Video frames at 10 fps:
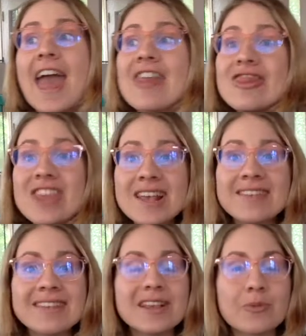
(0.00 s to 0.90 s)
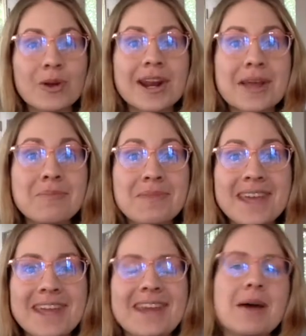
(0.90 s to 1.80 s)
And this is what I
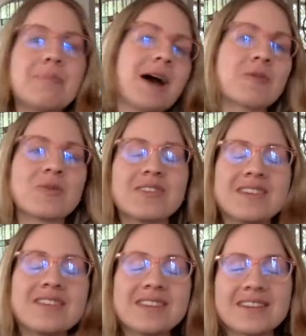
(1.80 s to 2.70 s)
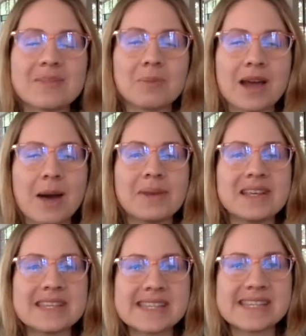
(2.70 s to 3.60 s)
mean about resistance
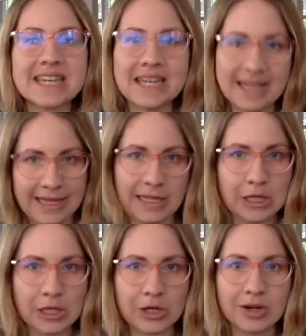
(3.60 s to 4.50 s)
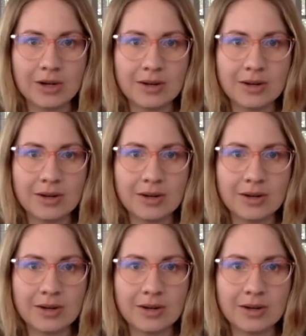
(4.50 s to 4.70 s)
becoming sneakier.